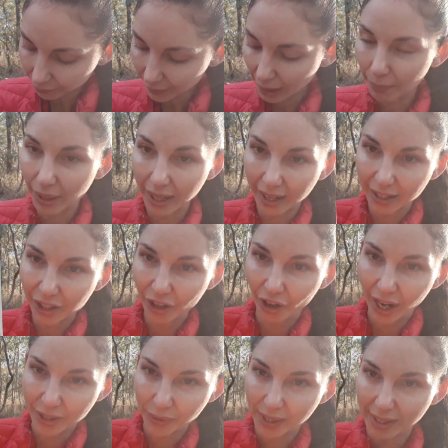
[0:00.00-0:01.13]
But
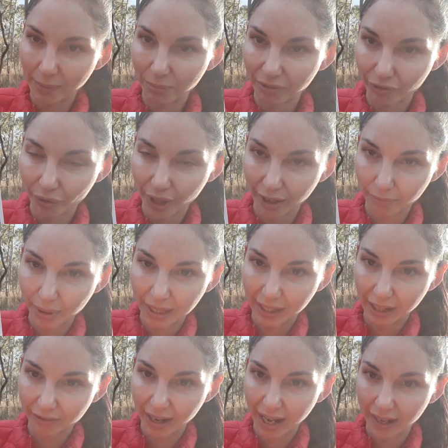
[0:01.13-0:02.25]
as we said before, they've been
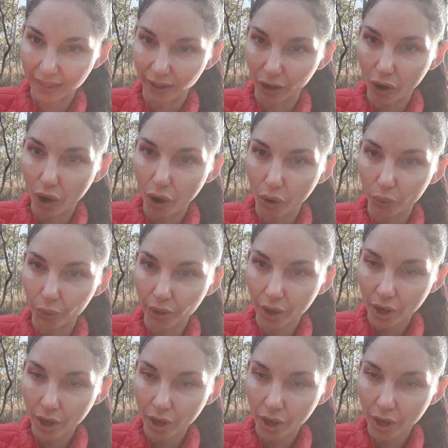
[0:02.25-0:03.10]
left out in the cold.